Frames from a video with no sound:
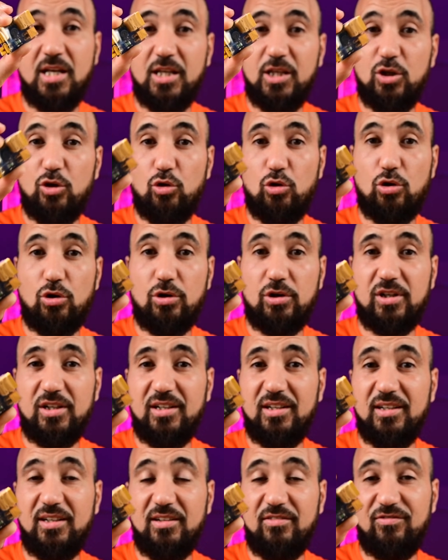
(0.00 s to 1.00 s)

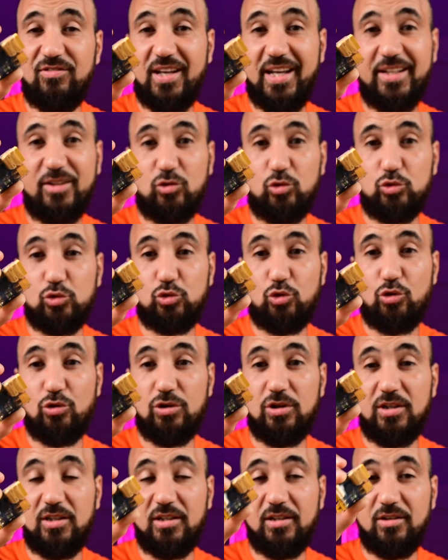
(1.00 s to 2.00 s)
your flight
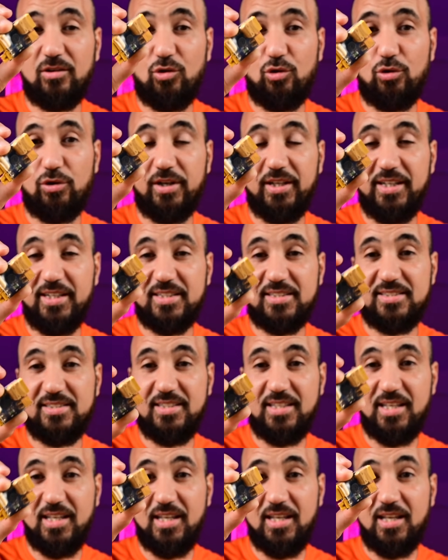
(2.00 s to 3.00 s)
controller or
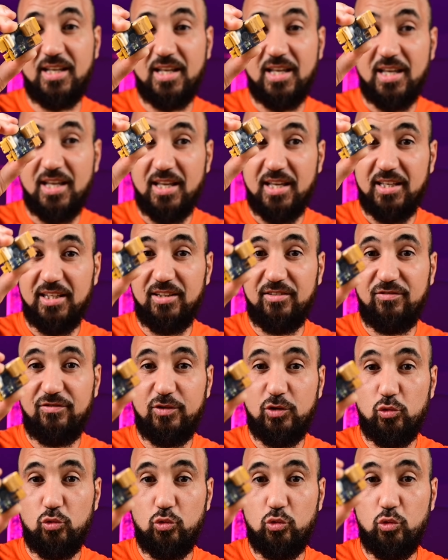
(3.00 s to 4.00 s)
ESC,
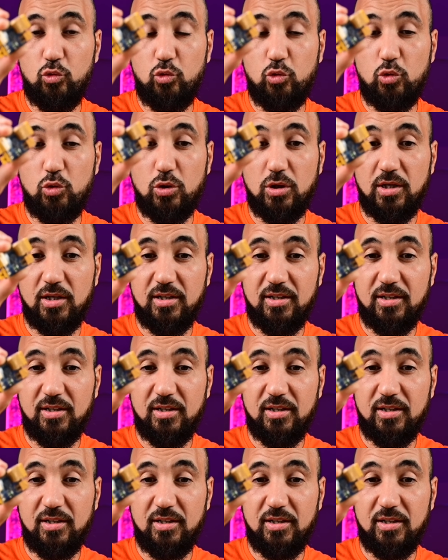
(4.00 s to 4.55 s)
if you